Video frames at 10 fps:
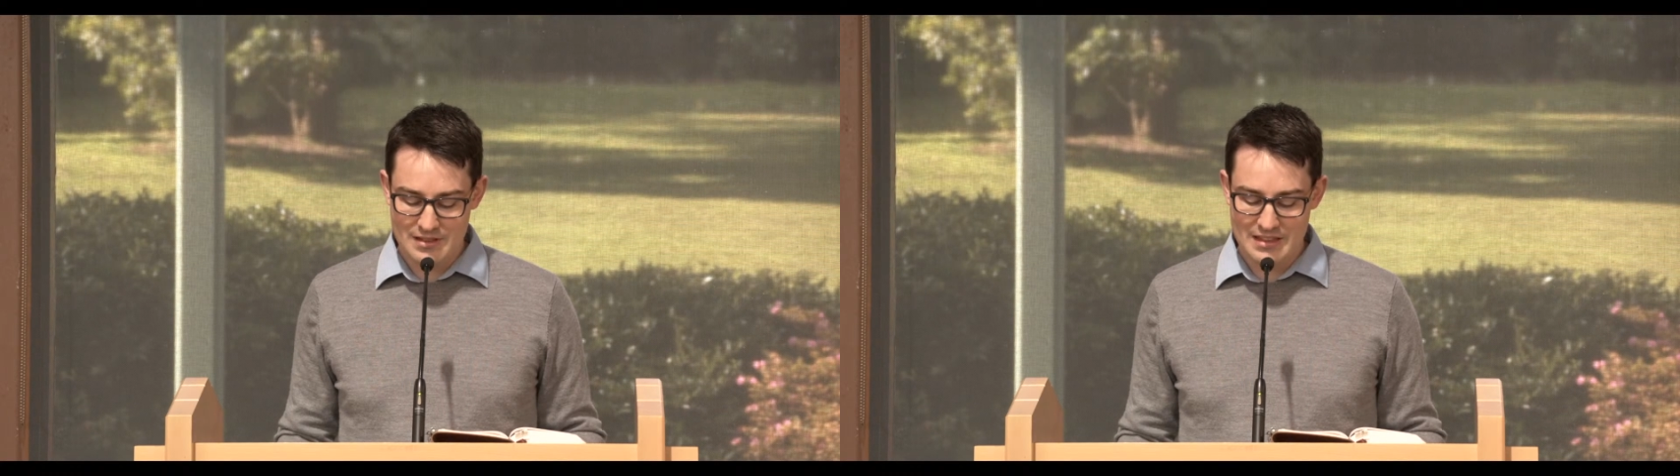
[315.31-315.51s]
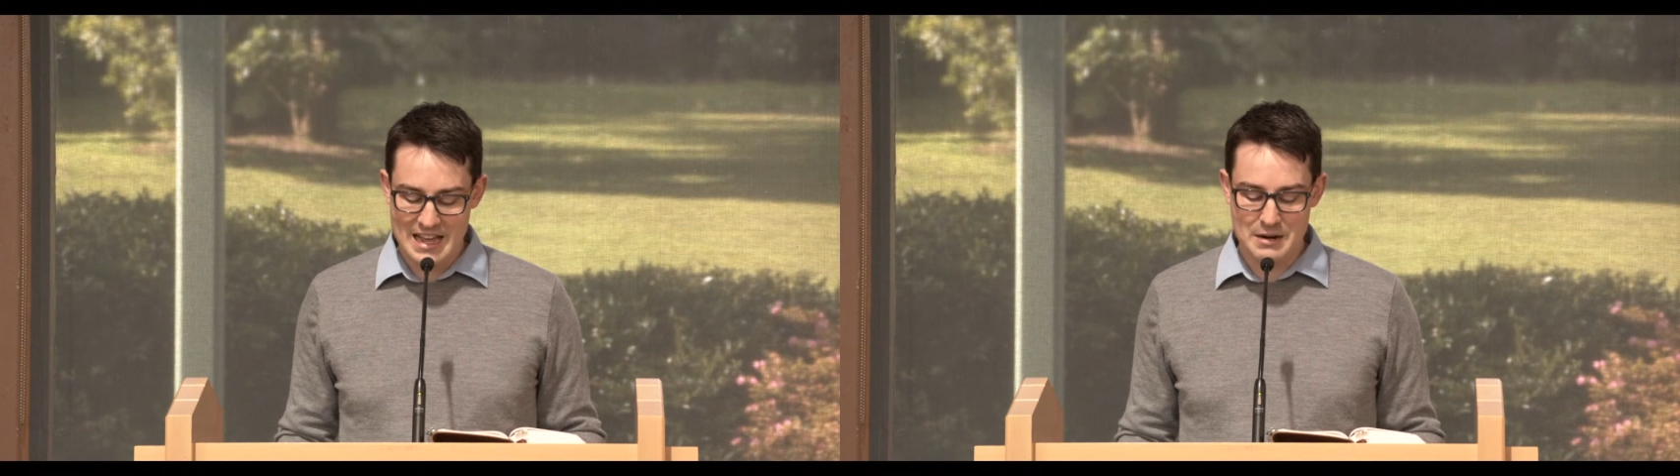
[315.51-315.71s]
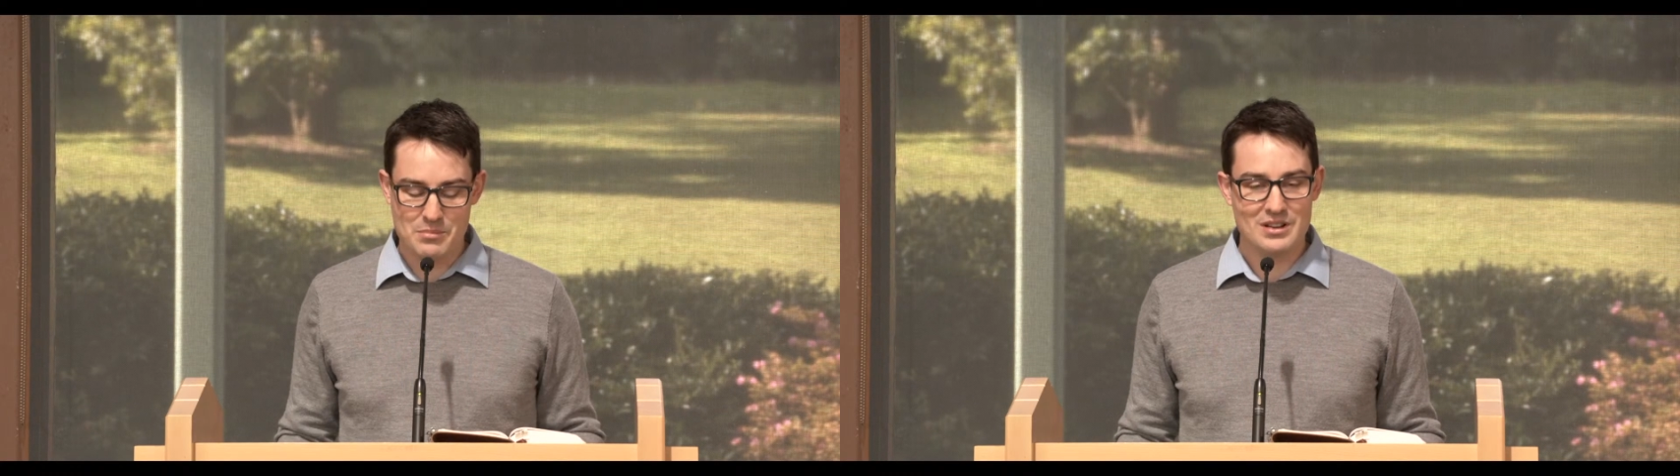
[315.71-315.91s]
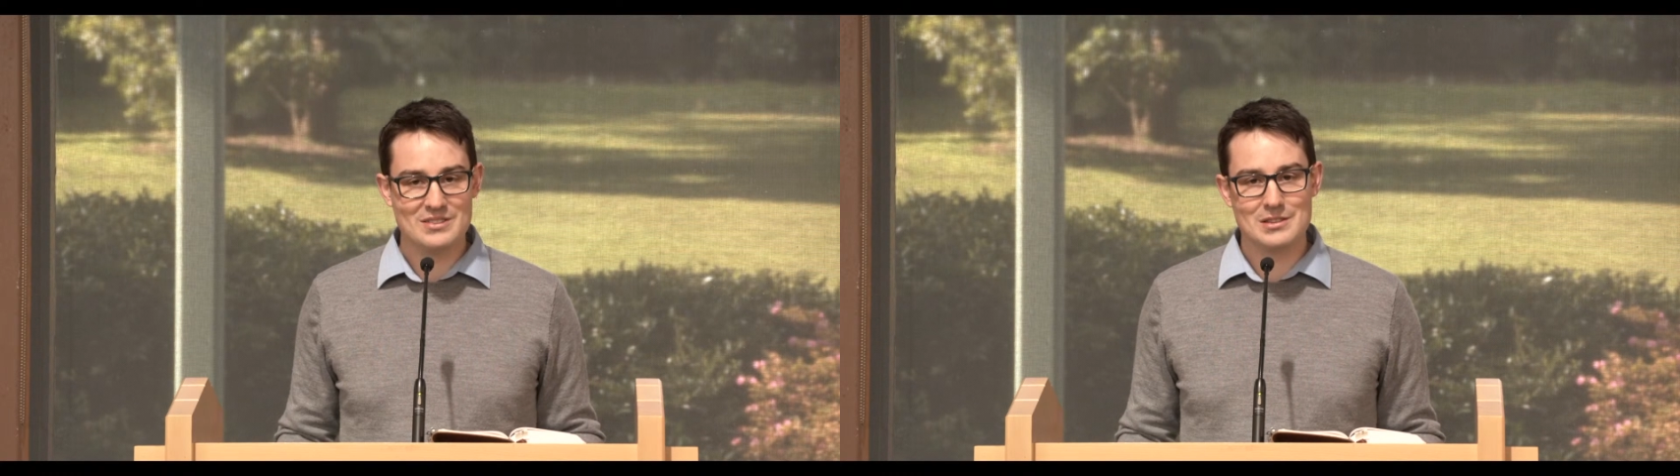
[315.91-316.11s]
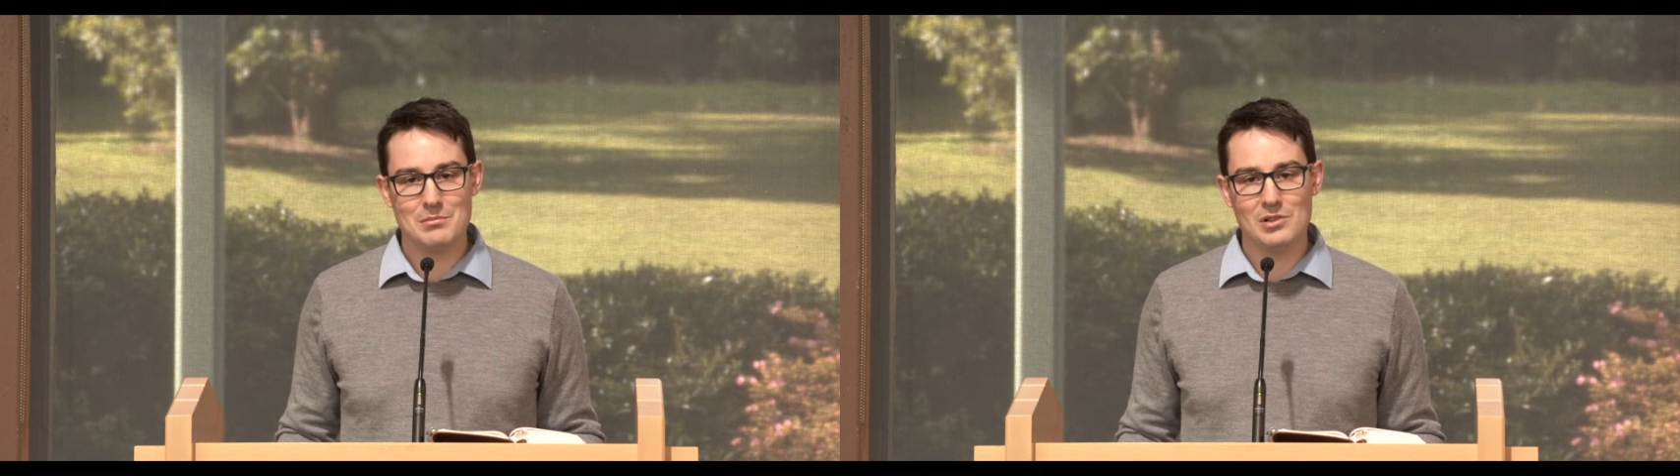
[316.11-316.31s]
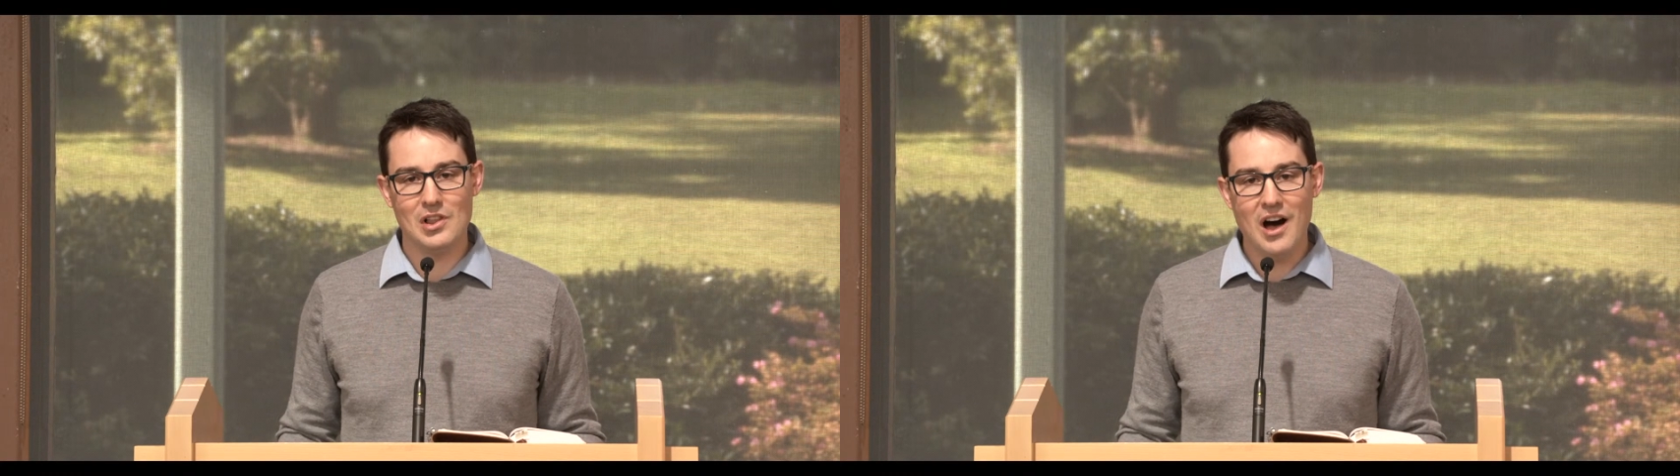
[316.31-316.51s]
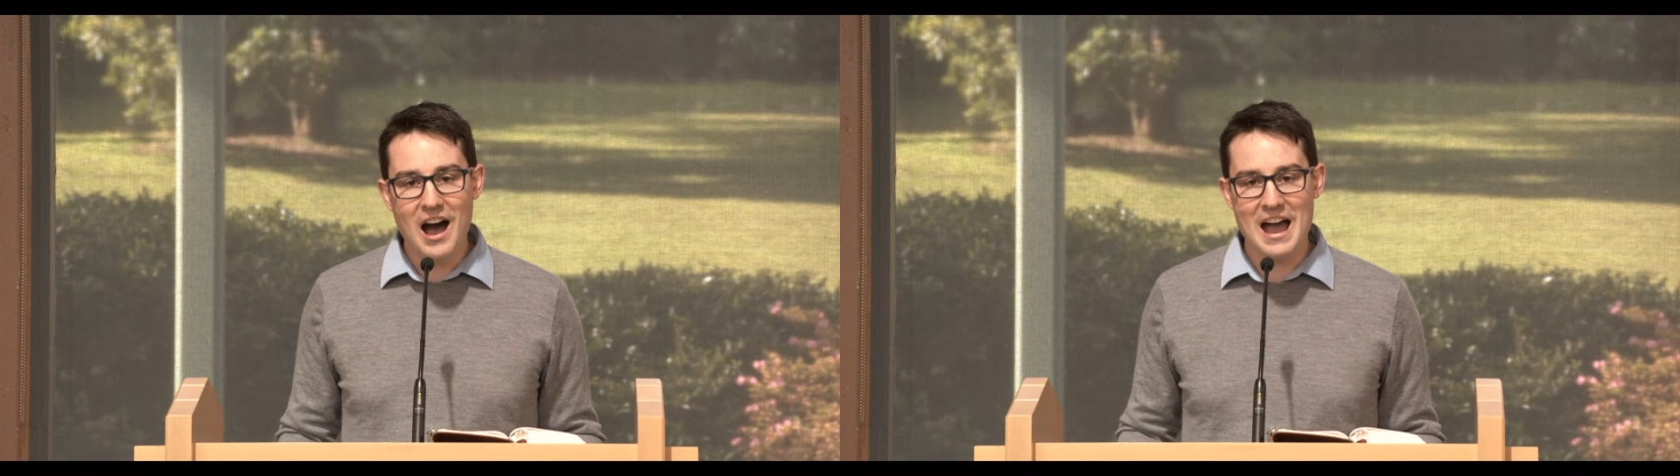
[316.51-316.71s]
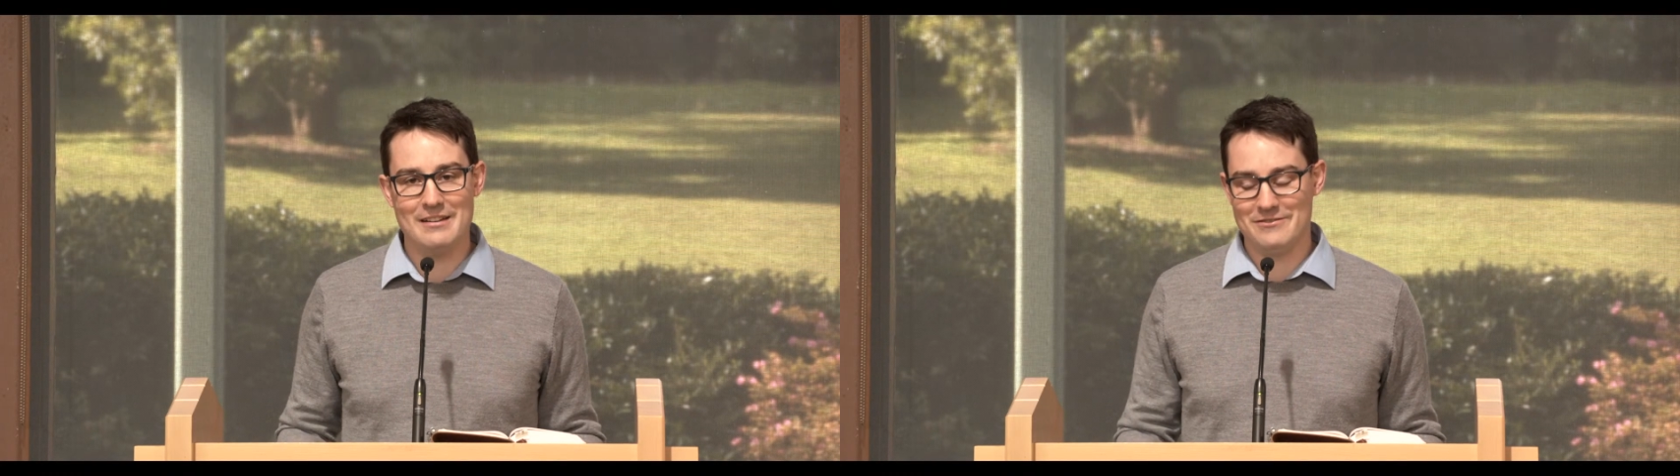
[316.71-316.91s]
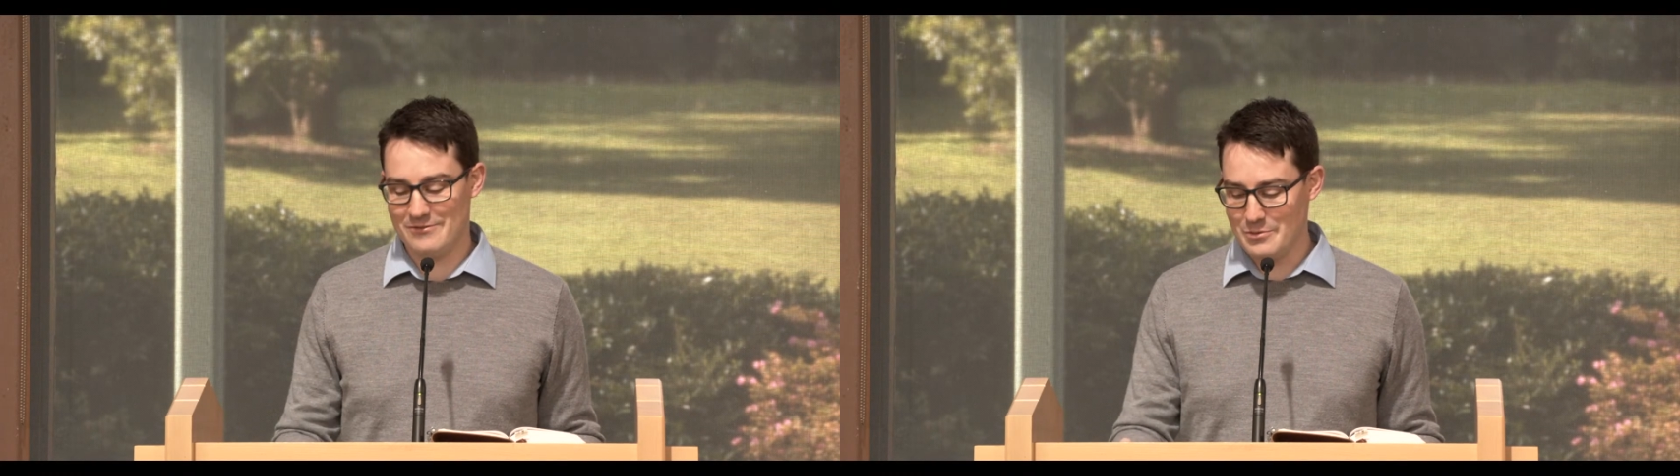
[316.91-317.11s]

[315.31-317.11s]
that it brings them life.